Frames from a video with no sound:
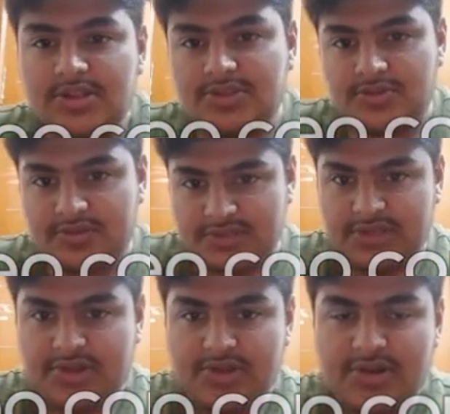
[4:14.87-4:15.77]
So over
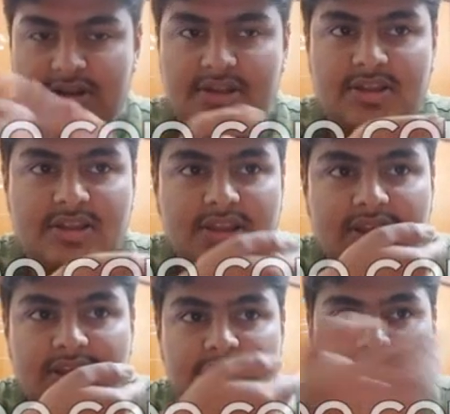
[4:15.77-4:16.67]
here,
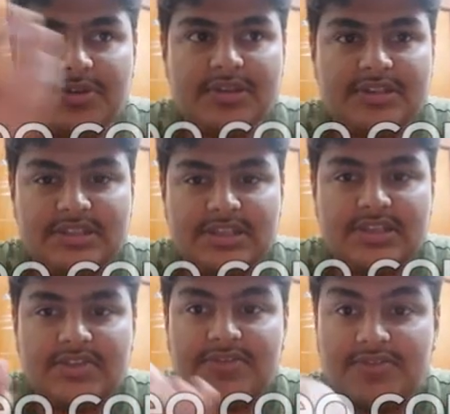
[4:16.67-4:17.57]
you can see
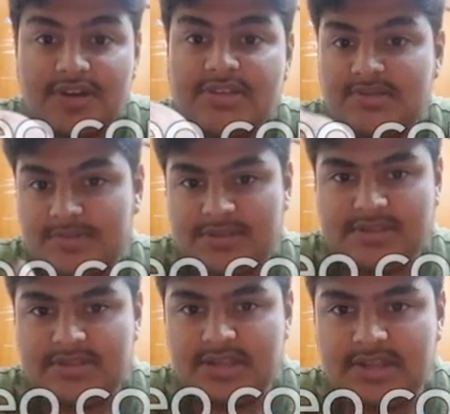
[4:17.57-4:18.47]
the first
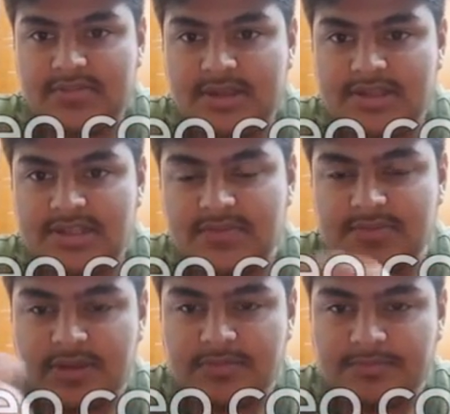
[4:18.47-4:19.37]
images taken by James
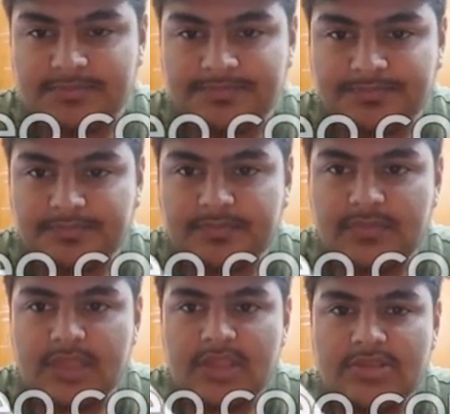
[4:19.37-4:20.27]
Webb.
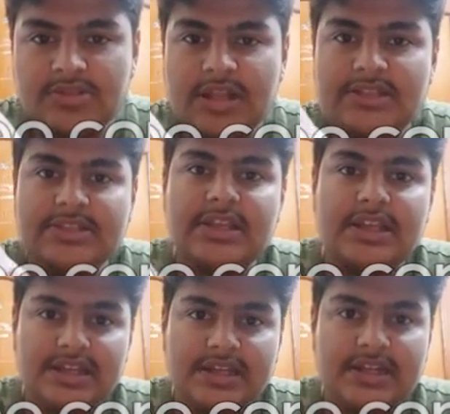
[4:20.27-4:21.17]
So that's the
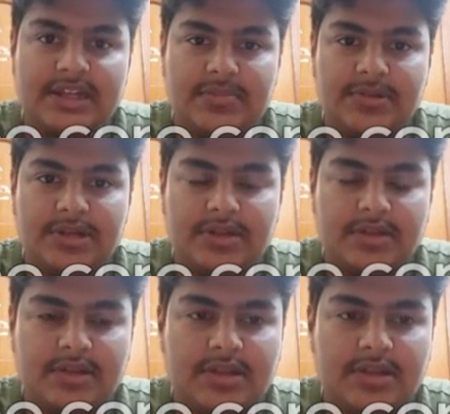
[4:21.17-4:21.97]
Carina Nebula,